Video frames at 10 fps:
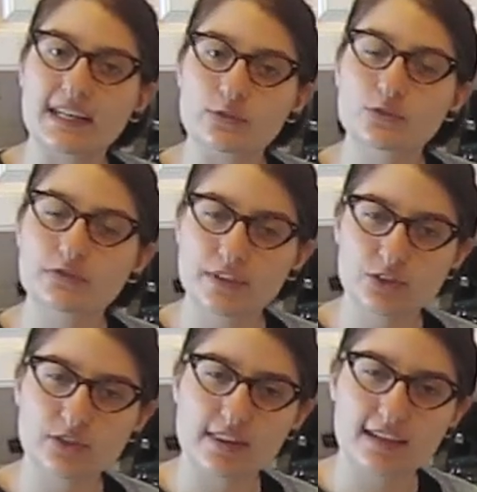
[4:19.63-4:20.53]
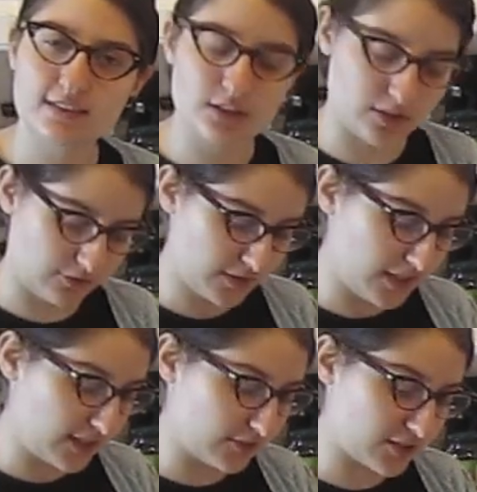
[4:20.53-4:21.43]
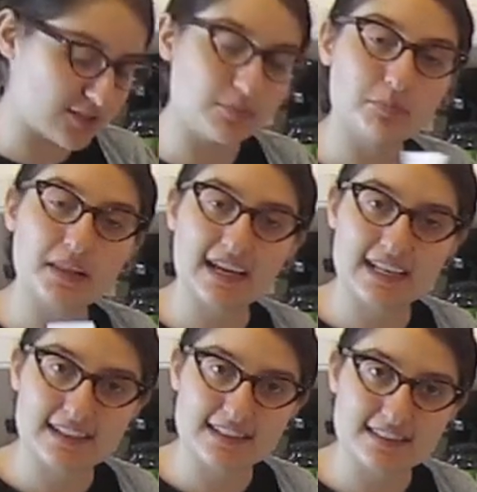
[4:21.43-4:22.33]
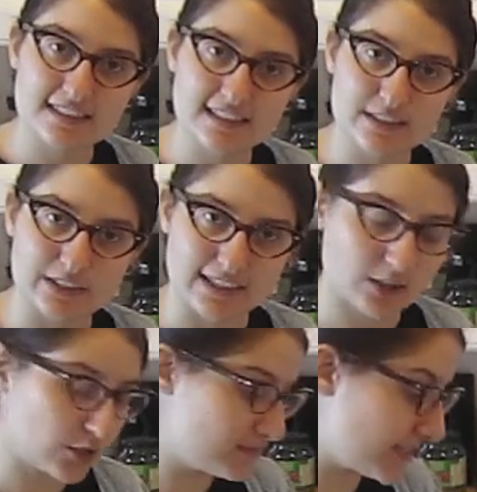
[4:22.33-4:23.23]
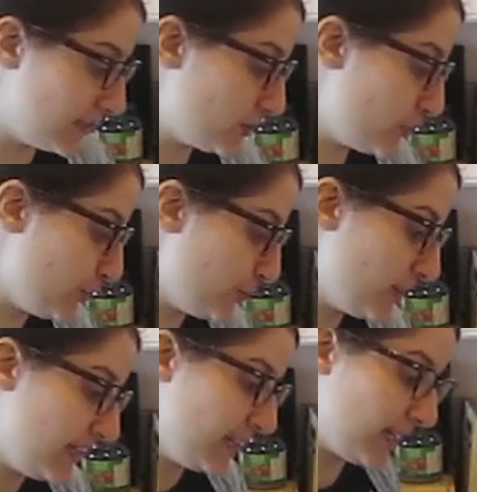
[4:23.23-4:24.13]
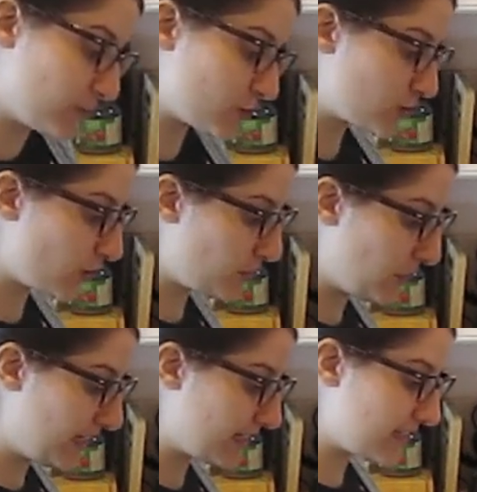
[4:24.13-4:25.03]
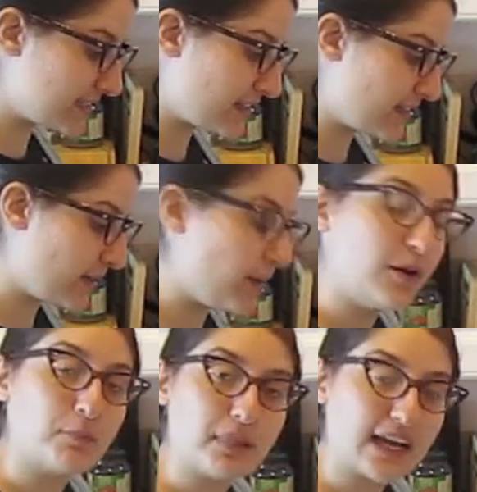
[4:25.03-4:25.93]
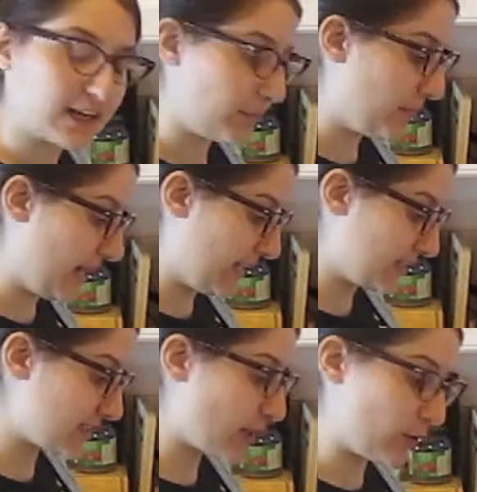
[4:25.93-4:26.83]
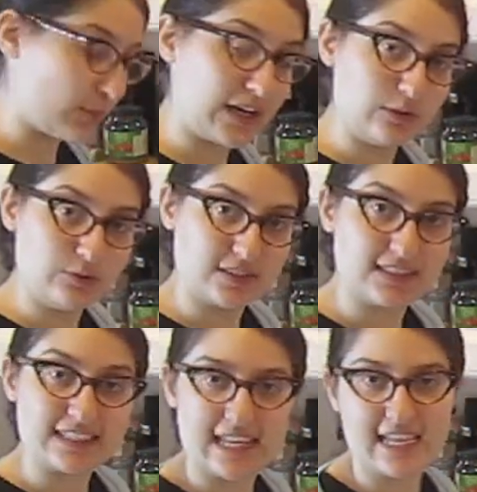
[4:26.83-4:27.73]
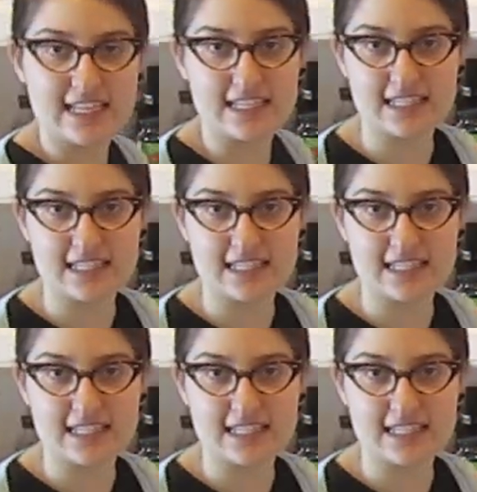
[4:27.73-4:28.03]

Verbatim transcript: now to finish things off, I've got some black icing here that comes in a tube, and I'm just gonna make the black band around the cake.